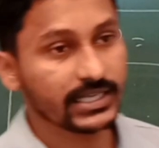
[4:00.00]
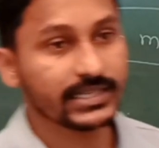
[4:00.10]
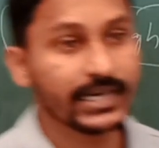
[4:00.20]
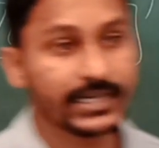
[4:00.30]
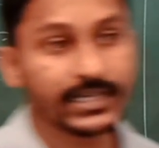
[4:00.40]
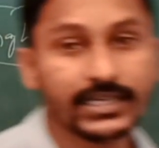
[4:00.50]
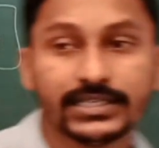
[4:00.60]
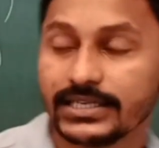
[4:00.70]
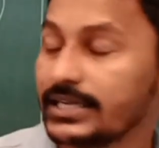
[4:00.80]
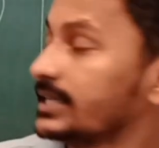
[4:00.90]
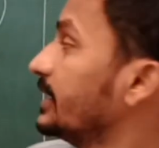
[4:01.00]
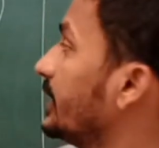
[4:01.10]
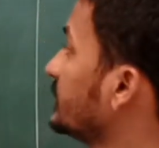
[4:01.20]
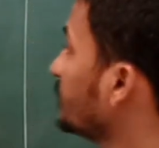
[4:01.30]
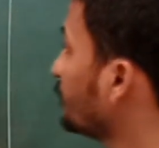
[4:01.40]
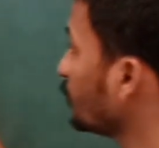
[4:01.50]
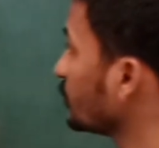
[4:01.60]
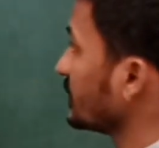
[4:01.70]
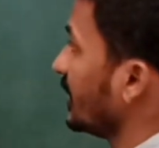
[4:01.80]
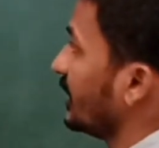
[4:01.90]
that is a
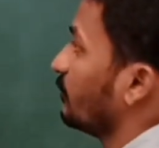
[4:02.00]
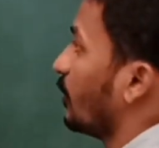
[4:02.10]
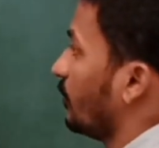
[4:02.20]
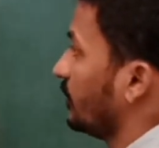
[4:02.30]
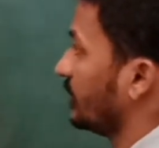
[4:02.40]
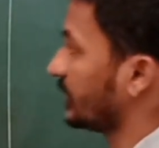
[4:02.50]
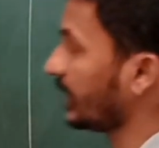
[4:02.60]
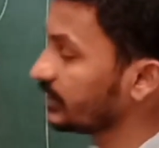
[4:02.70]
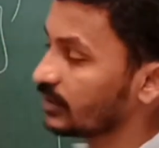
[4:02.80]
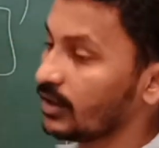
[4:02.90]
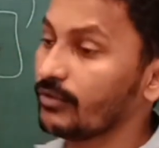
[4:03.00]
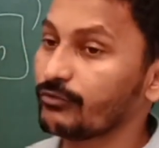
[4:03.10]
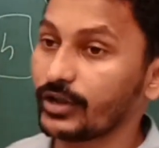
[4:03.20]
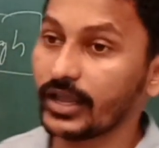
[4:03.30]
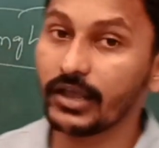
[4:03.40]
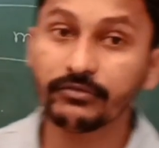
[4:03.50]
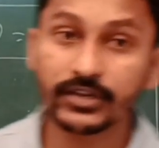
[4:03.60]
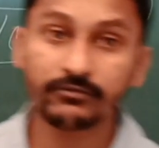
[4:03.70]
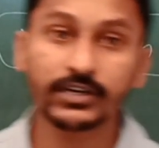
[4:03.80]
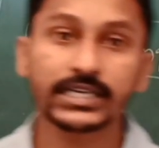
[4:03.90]
force involved, right? For
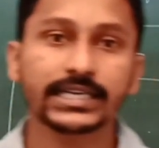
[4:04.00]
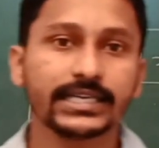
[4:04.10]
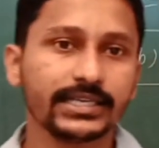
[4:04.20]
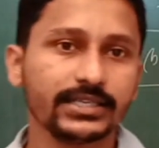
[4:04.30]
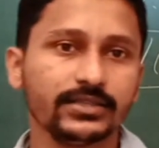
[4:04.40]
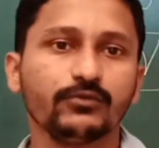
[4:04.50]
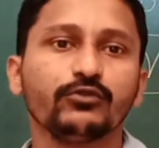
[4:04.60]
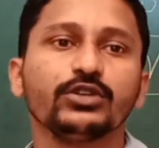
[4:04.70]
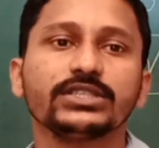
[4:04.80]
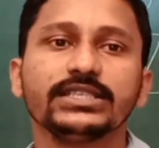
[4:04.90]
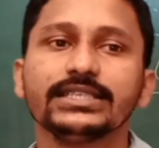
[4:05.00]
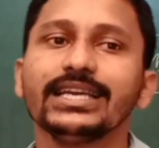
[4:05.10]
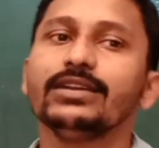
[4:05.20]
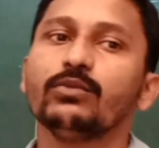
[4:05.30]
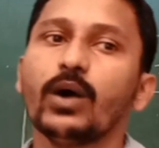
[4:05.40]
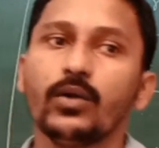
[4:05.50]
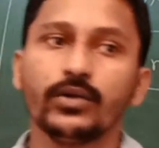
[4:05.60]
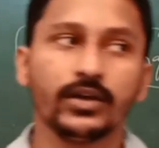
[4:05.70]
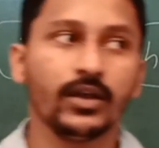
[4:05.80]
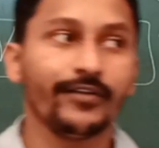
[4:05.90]
every work the force is involved.
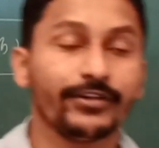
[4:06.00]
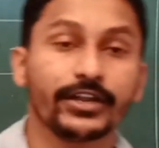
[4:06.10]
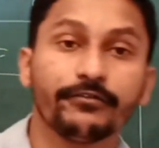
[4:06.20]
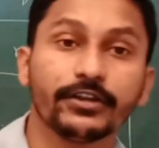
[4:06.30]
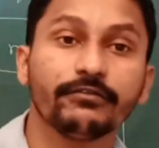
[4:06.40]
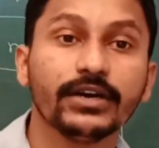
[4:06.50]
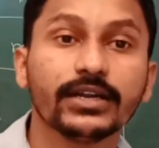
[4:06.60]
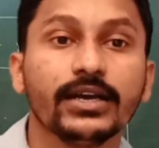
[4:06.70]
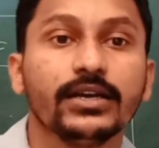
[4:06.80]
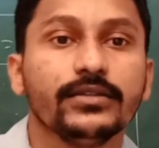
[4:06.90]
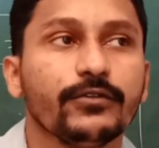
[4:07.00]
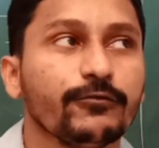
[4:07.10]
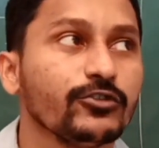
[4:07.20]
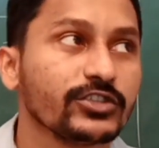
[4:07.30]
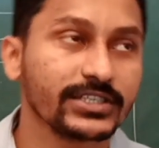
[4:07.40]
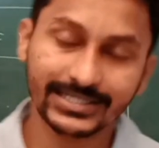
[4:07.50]
For every work the force is